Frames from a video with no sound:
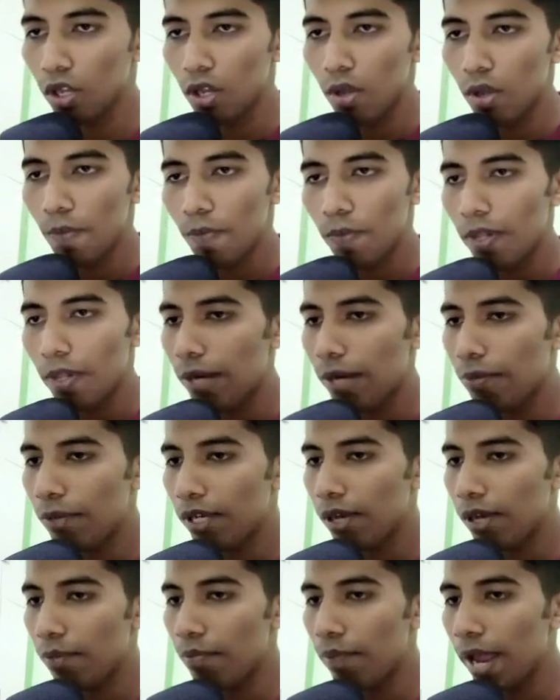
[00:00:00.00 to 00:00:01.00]
let me
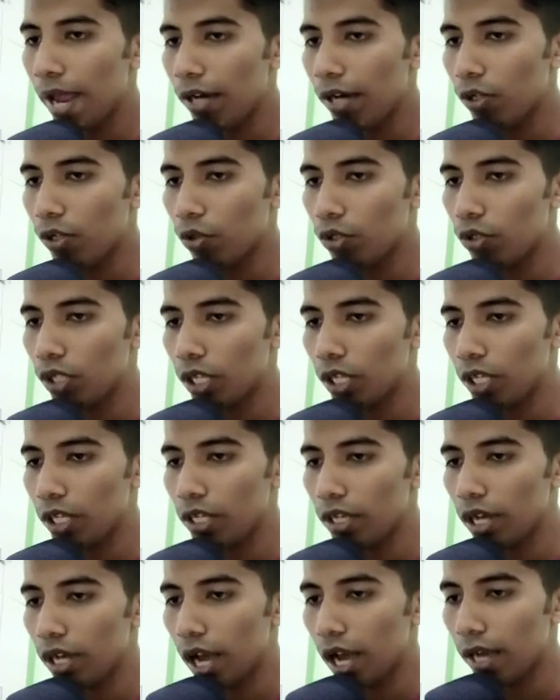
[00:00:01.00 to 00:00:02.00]
come back
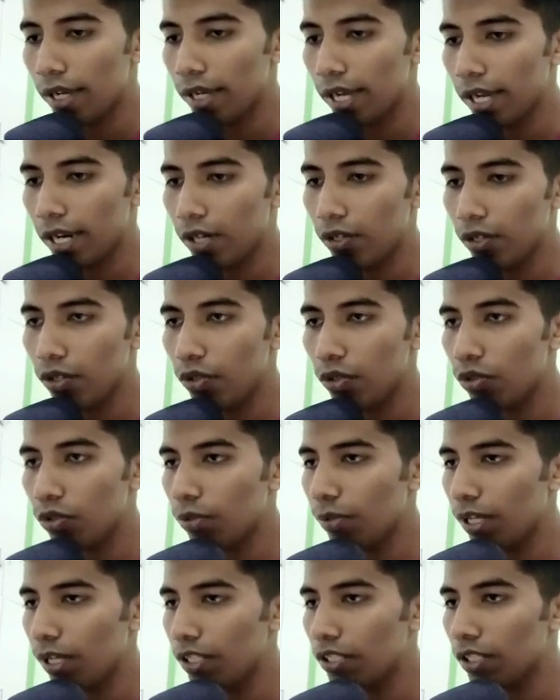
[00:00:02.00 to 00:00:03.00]
to
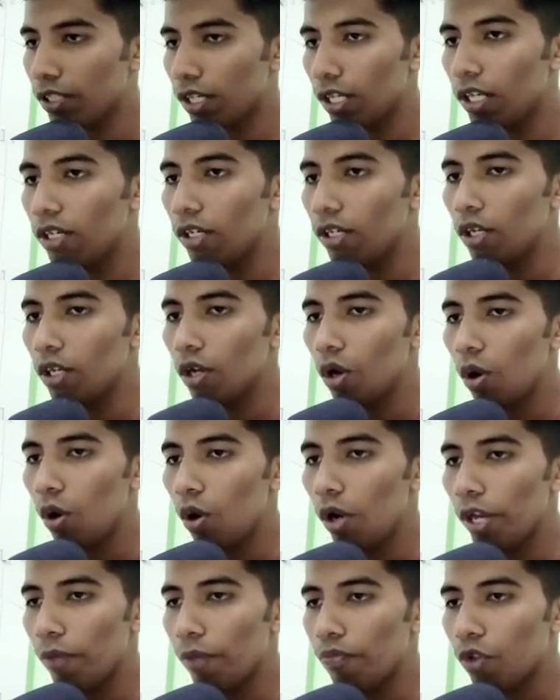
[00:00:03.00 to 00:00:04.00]
my screen.
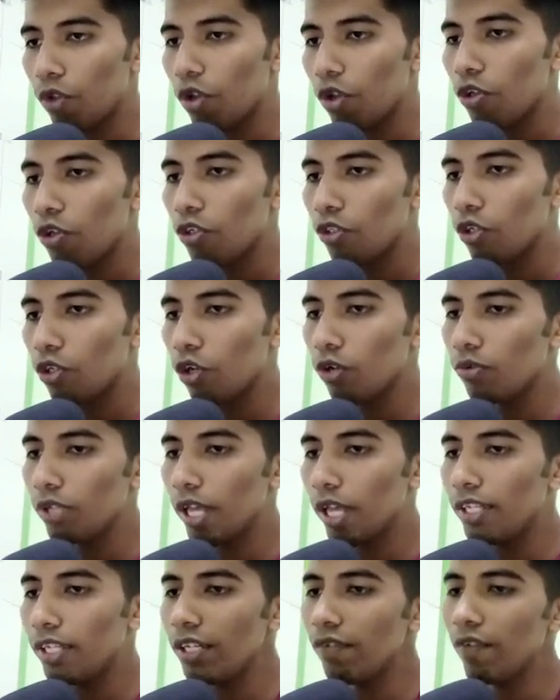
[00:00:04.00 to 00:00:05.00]
Okay, so there
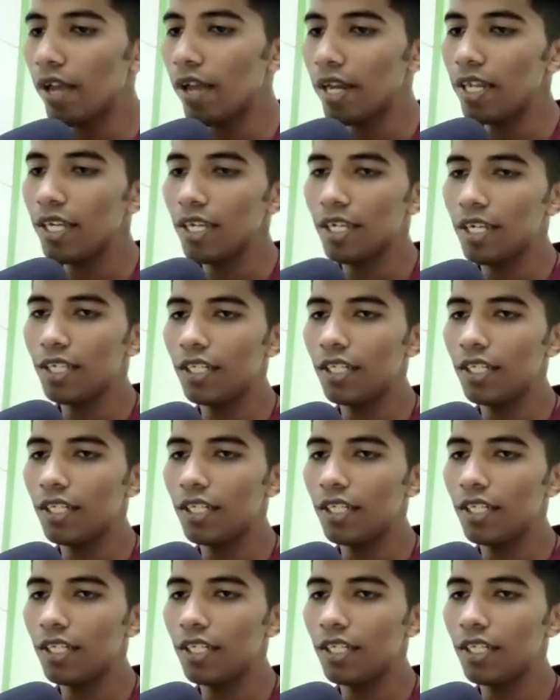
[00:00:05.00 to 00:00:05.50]
is a very easy